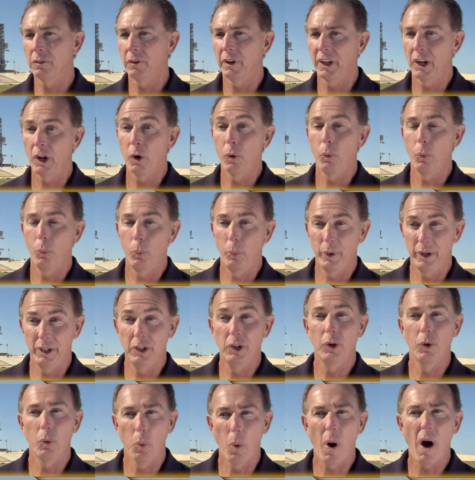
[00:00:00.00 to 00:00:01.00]
You know, we
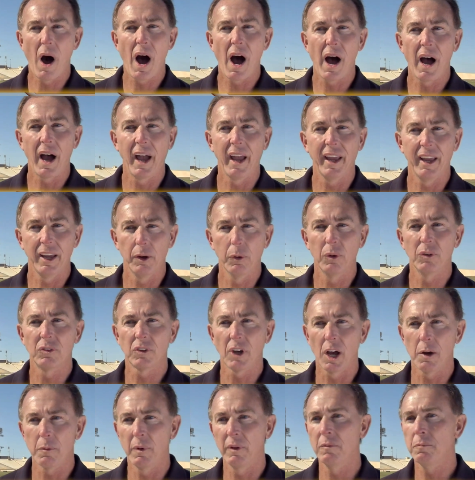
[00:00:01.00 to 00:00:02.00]
knew why it was
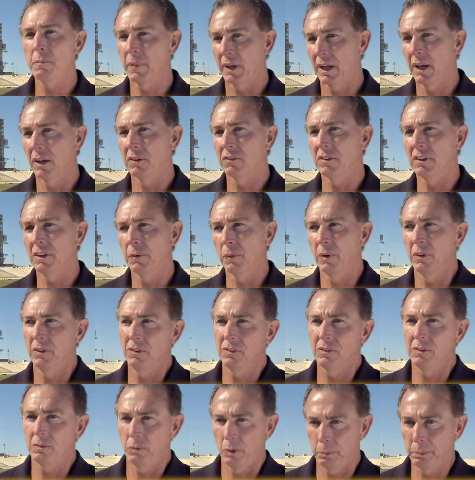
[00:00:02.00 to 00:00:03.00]
coming, because it
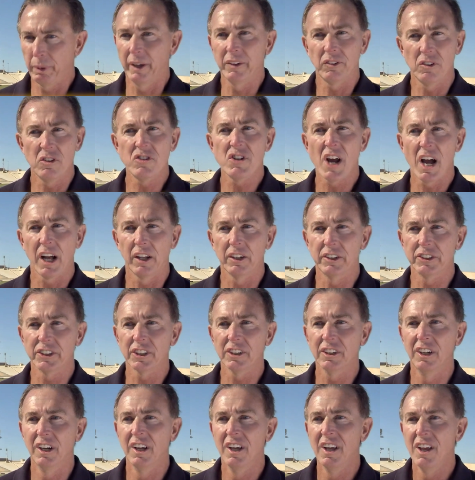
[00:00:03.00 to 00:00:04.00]
was replacing
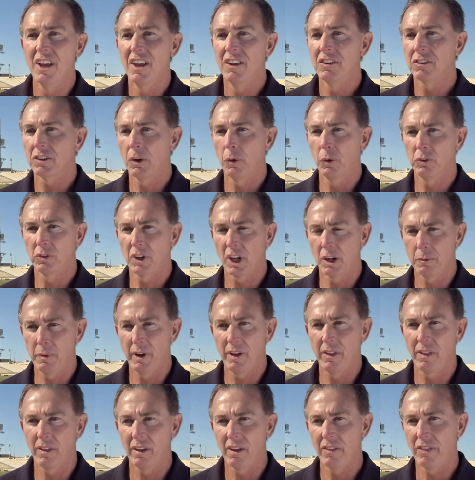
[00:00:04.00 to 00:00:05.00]
Challenger. So it was going to
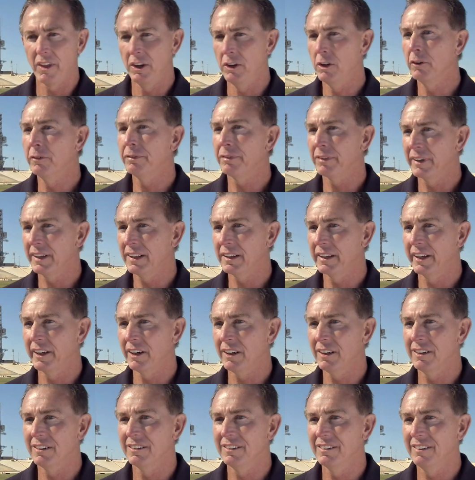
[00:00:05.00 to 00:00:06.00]
be the new fleet
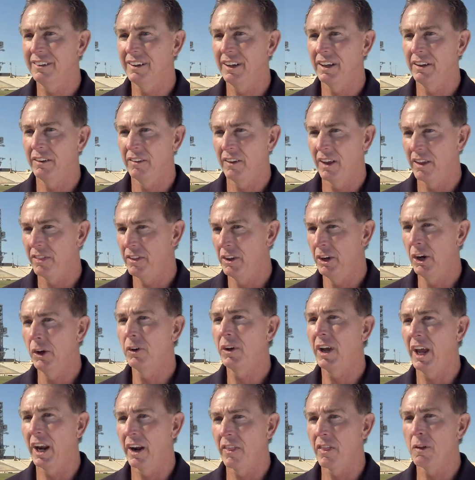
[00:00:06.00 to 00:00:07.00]
leader and the new
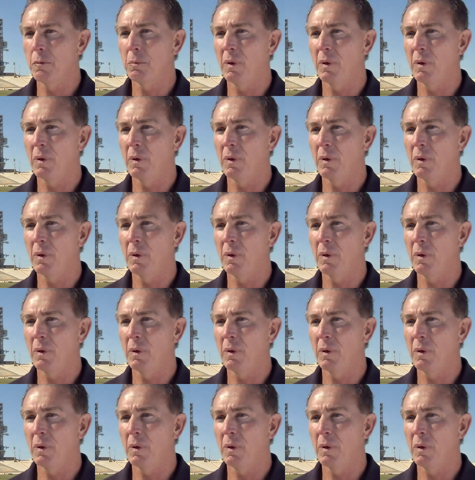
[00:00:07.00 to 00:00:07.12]
kid on the